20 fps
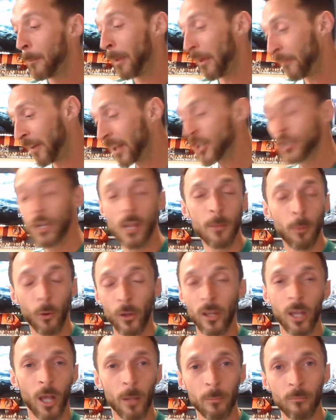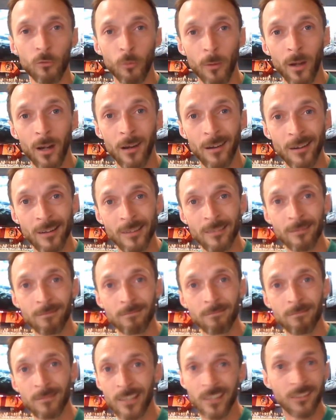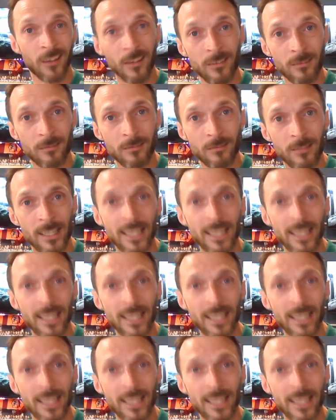But eventually the point comes where you're done.